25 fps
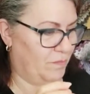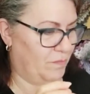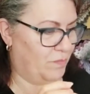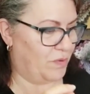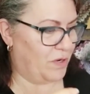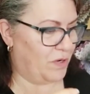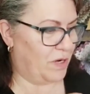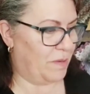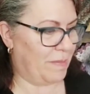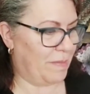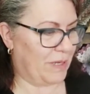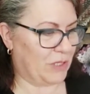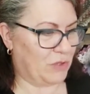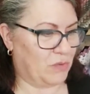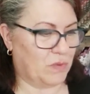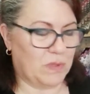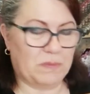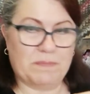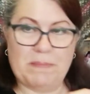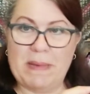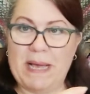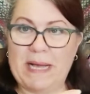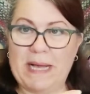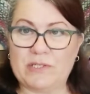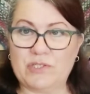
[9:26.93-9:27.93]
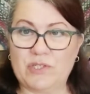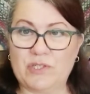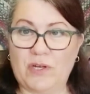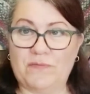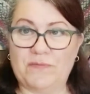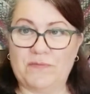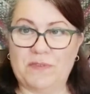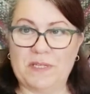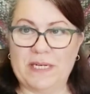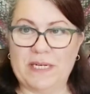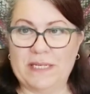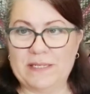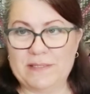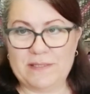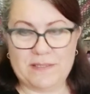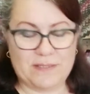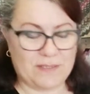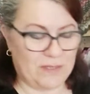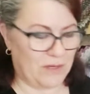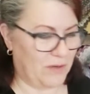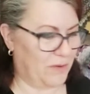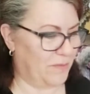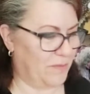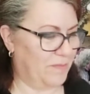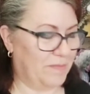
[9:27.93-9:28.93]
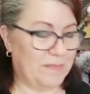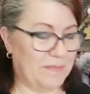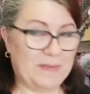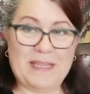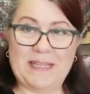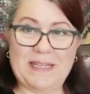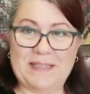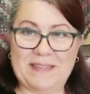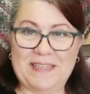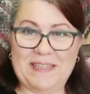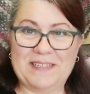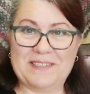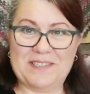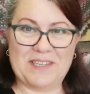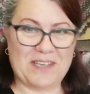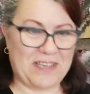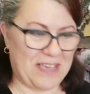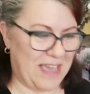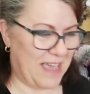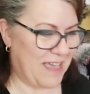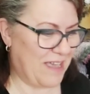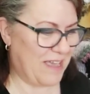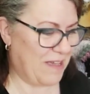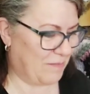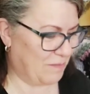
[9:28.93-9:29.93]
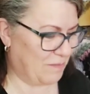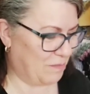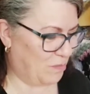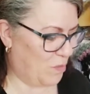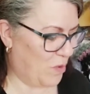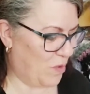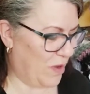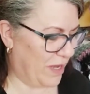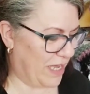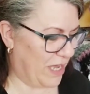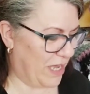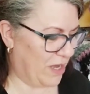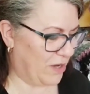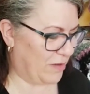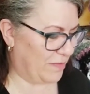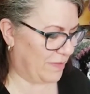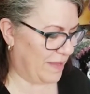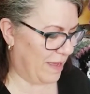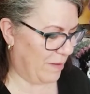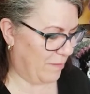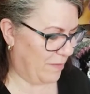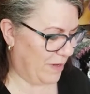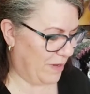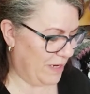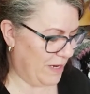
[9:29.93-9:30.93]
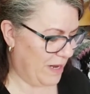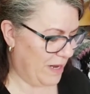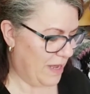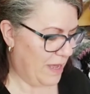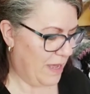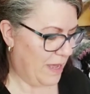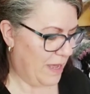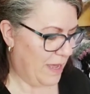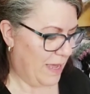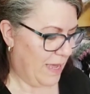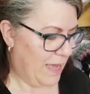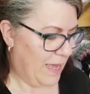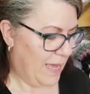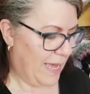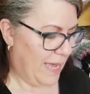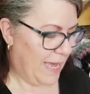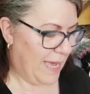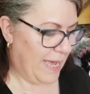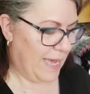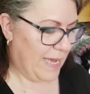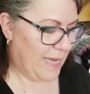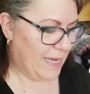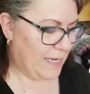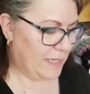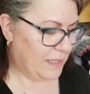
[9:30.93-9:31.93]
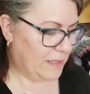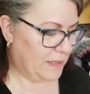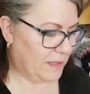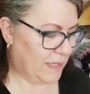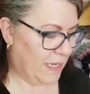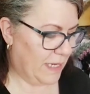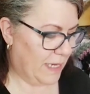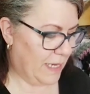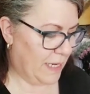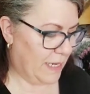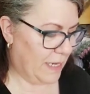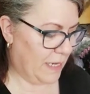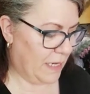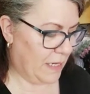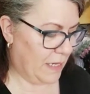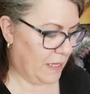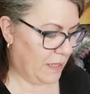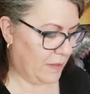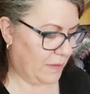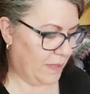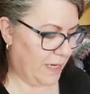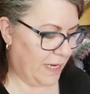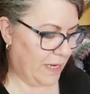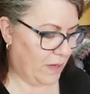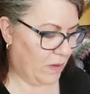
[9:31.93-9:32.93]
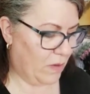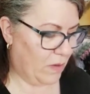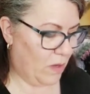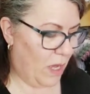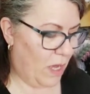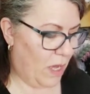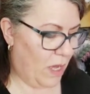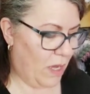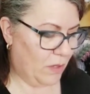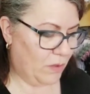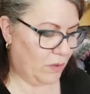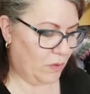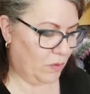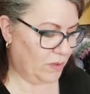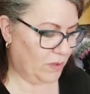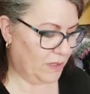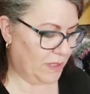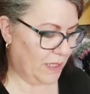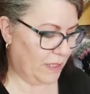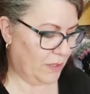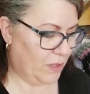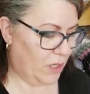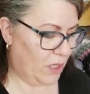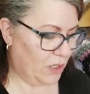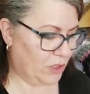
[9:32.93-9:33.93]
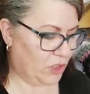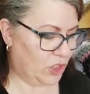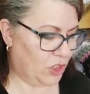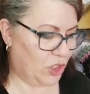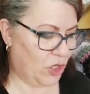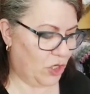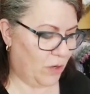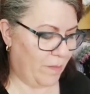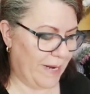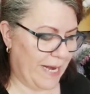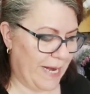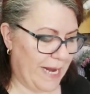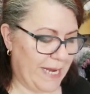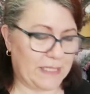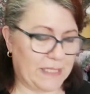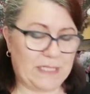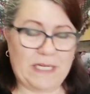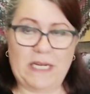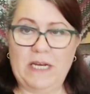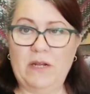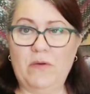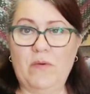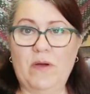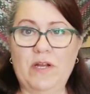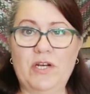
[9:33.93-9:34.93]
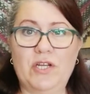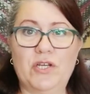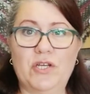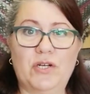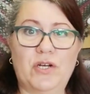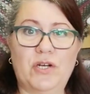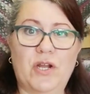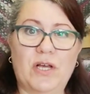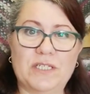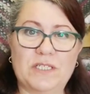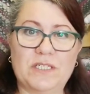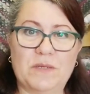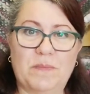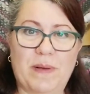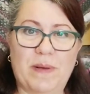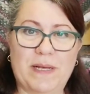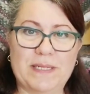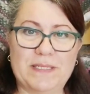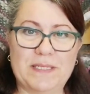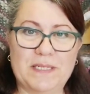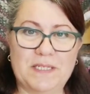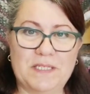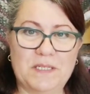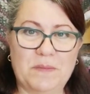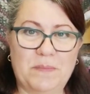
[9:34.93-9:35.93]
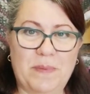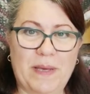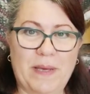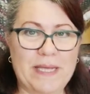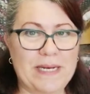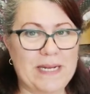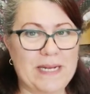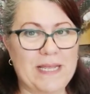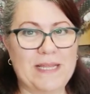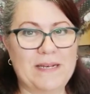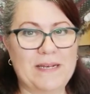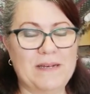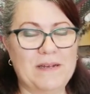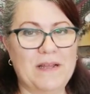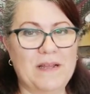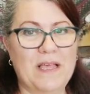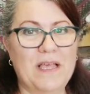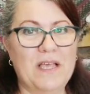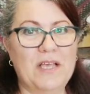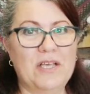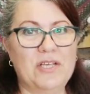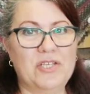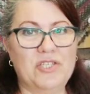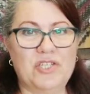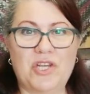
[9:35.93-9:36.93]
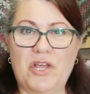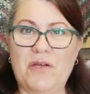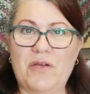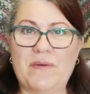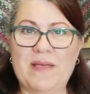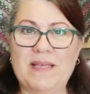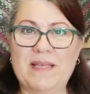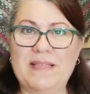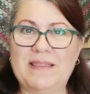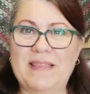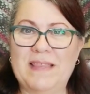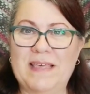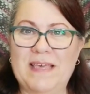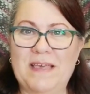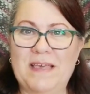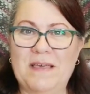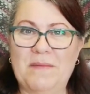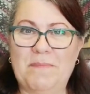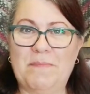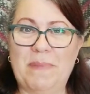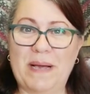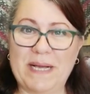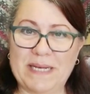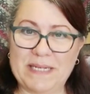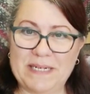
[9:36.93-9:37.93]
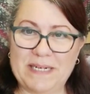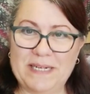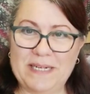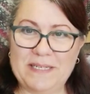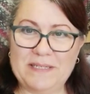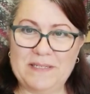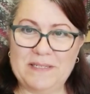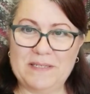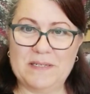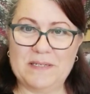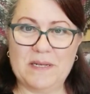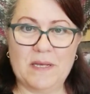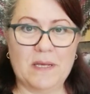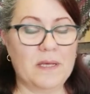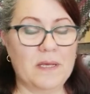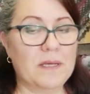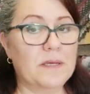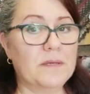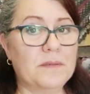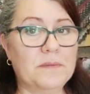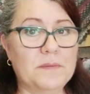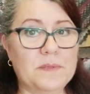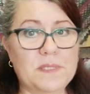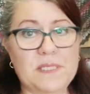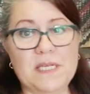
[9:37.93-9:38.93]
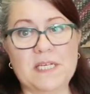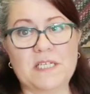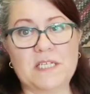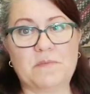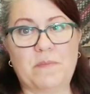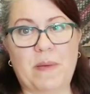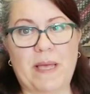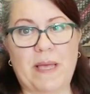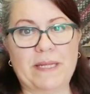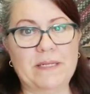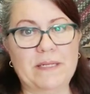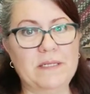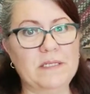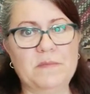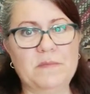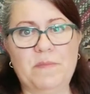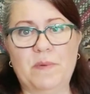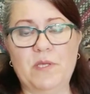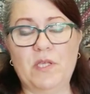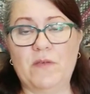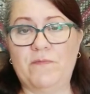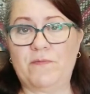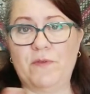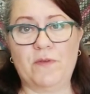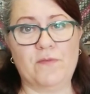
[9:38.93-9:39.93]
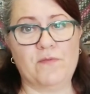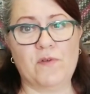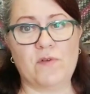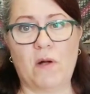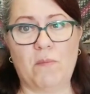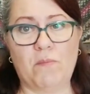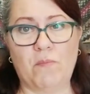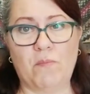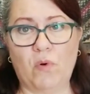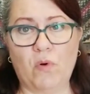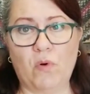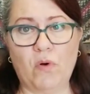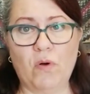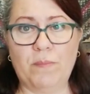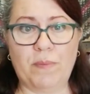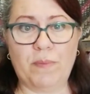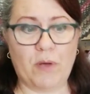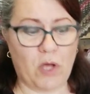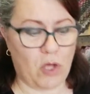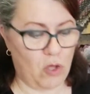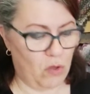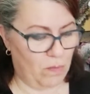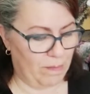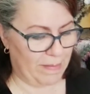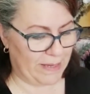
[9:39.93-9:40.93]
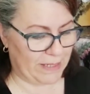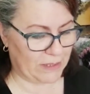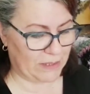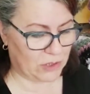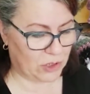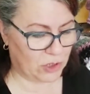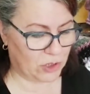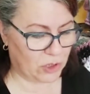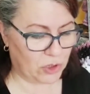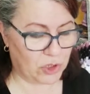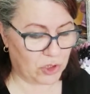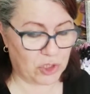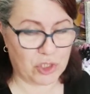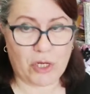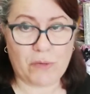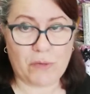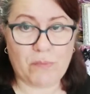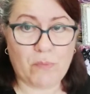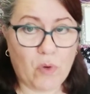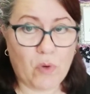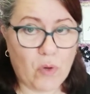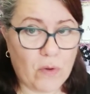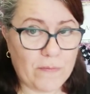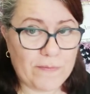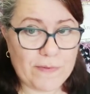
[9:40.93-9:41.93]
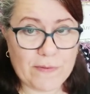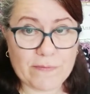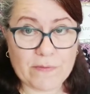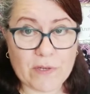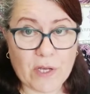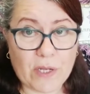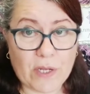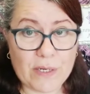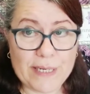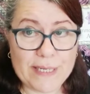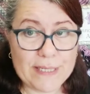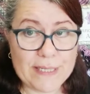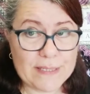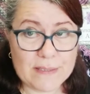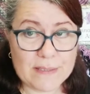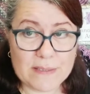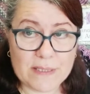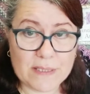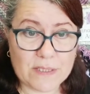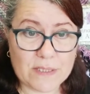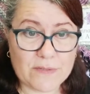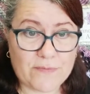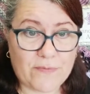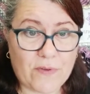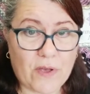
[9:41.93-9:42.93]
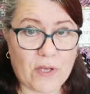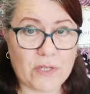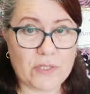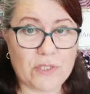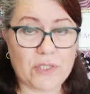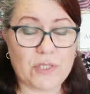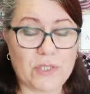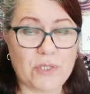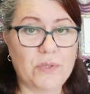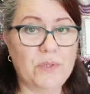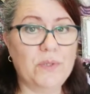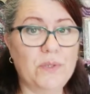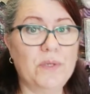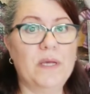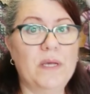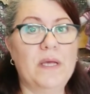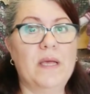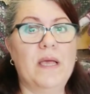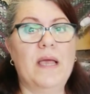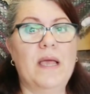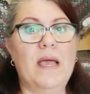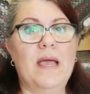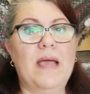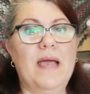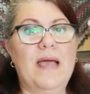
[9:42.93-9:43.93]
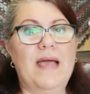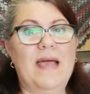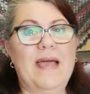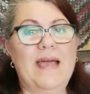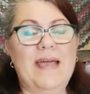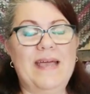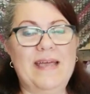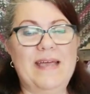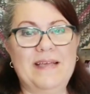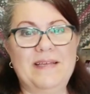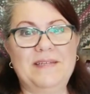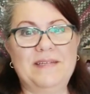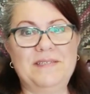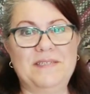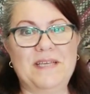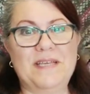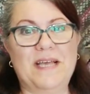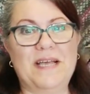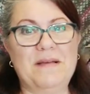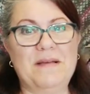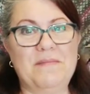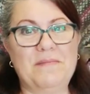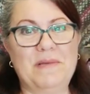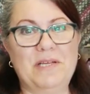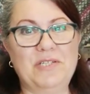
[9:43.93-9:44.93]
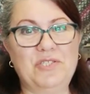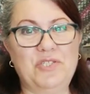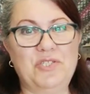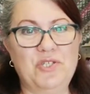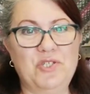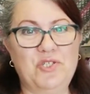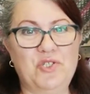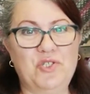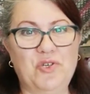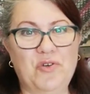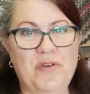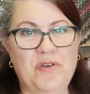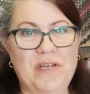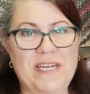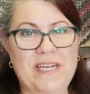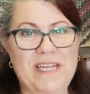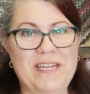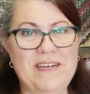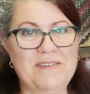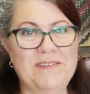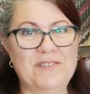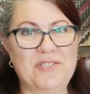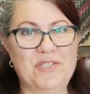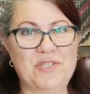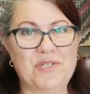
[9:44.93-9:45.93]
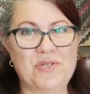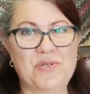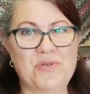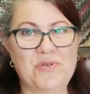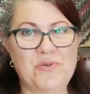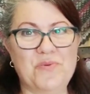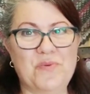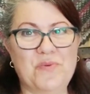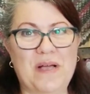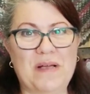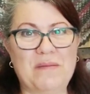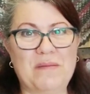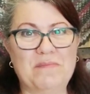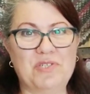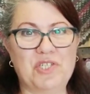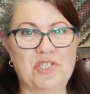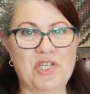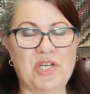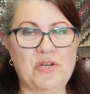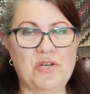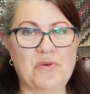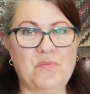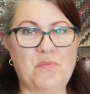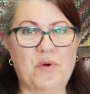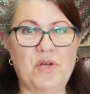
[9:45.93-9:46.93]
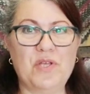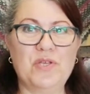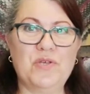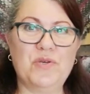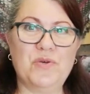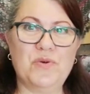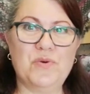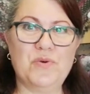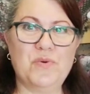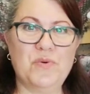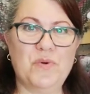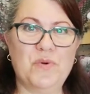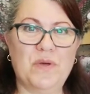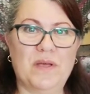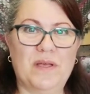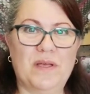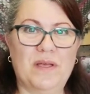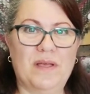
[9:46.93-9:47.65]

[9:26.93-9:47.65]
pretty much was marked off the list, so that's okay. I'm working on that one. And now I'd also like to nominate anyone who'd like to participate in showing their bucket list. 6 patterns, but if you've got more, by all means do show more. If you've got less, that's fine too. And do join in to show what you